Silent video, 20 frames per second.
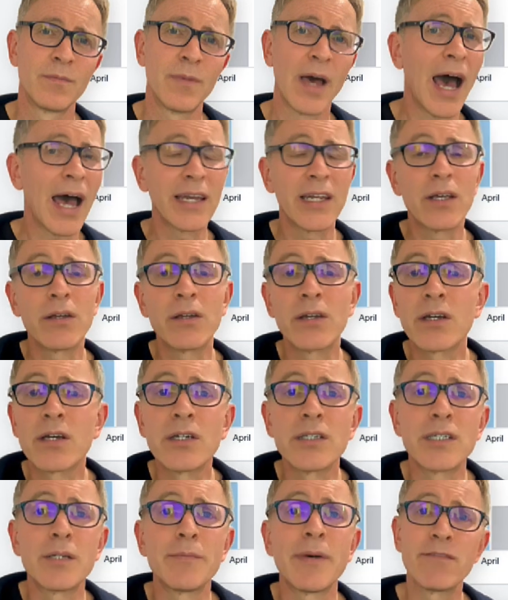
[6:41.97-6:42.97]
And you can
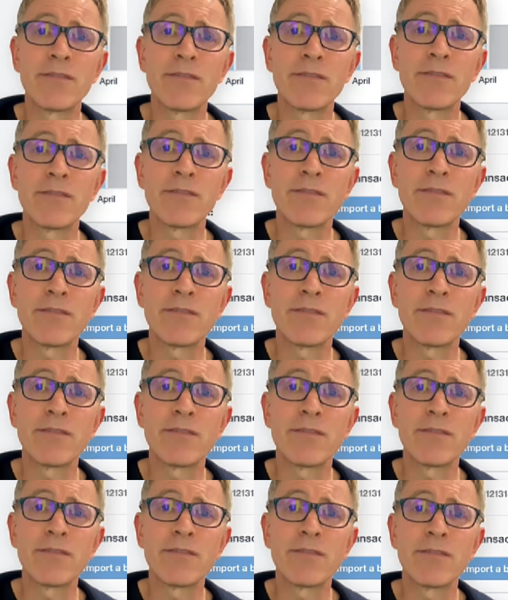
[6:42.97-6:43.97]
customize the information
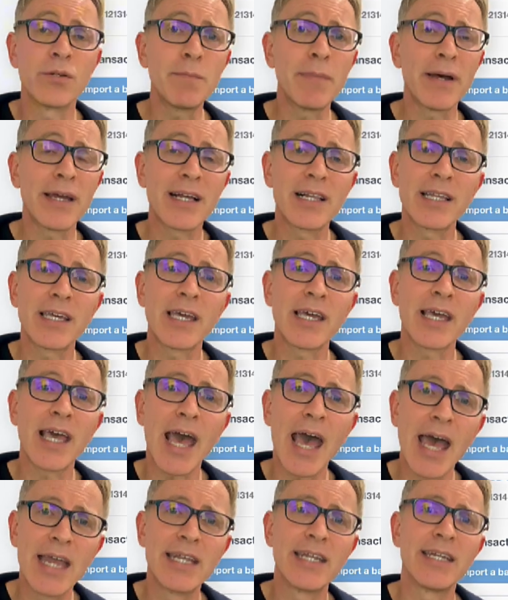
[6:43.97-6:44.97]
you see by clicking
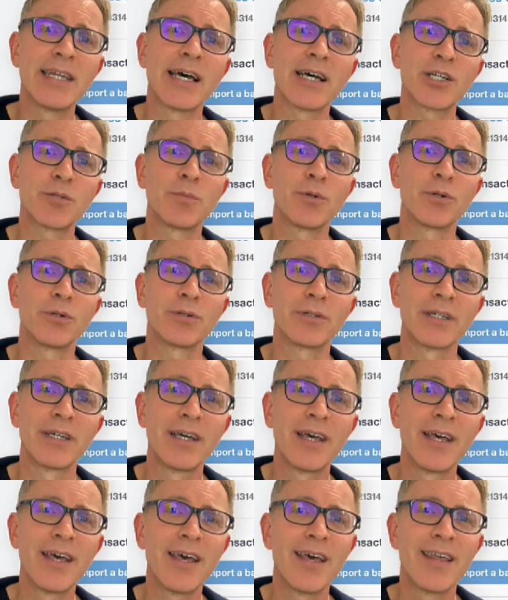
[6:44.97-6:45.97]
Edit Dashboard.
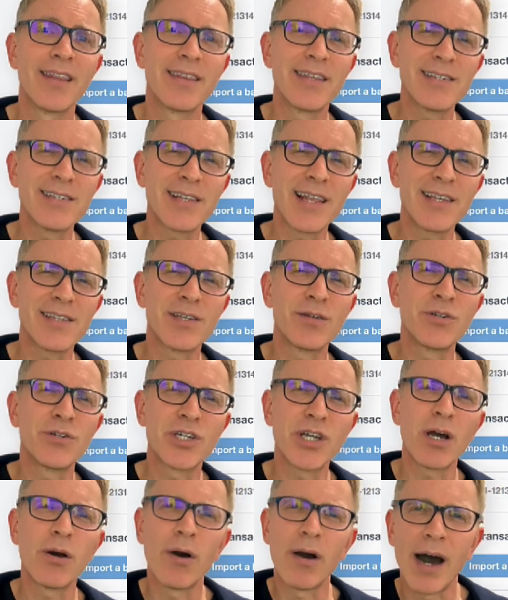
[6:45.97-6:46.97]
This lets you
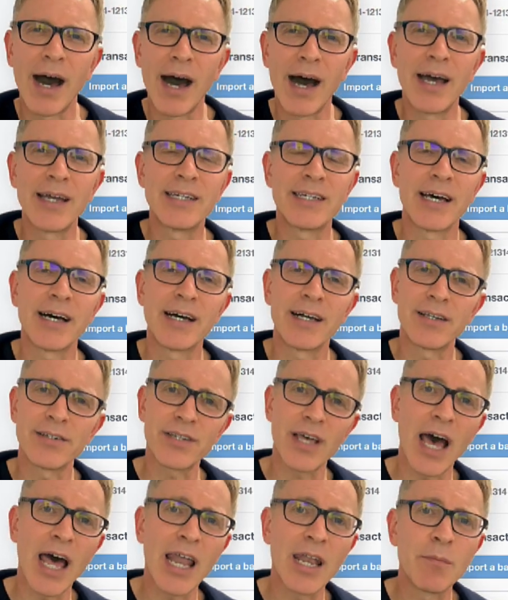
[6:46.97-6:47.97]
show or hide tiles
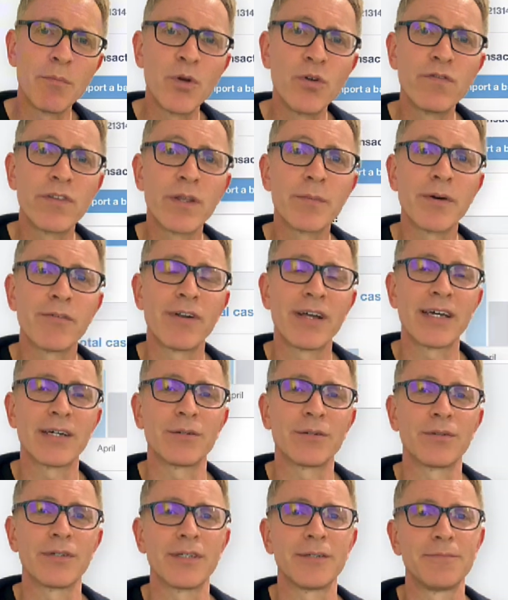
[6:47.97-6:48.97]
and move them
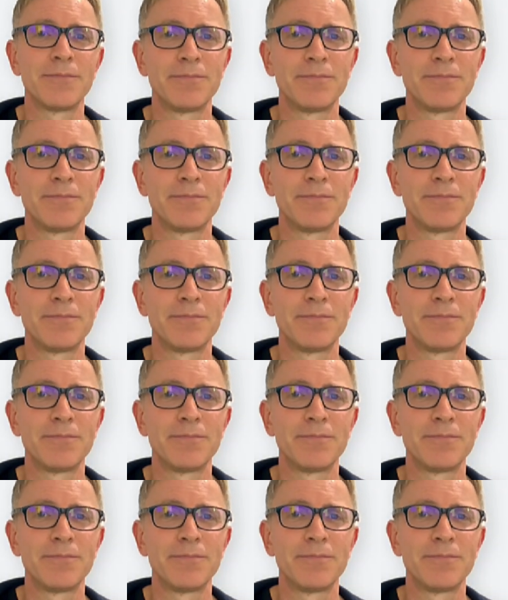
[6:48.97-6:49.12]
around.